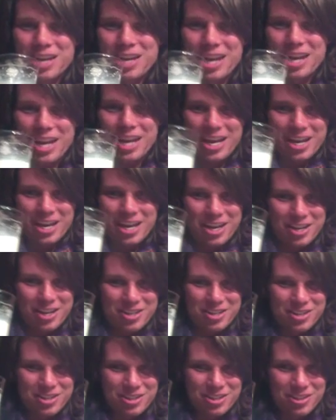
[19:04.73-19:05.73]

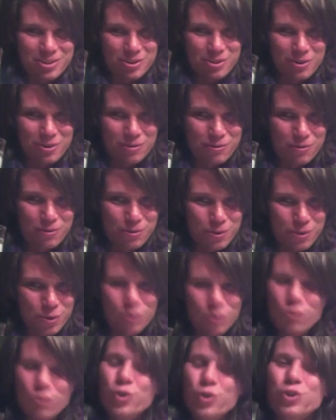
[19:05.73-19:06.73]
And for
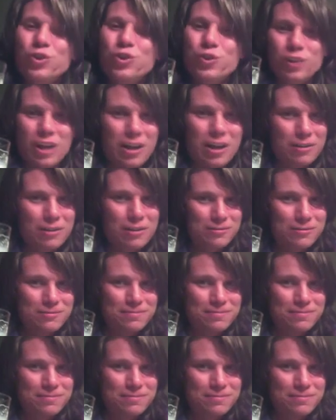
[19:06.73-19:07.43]
universal love,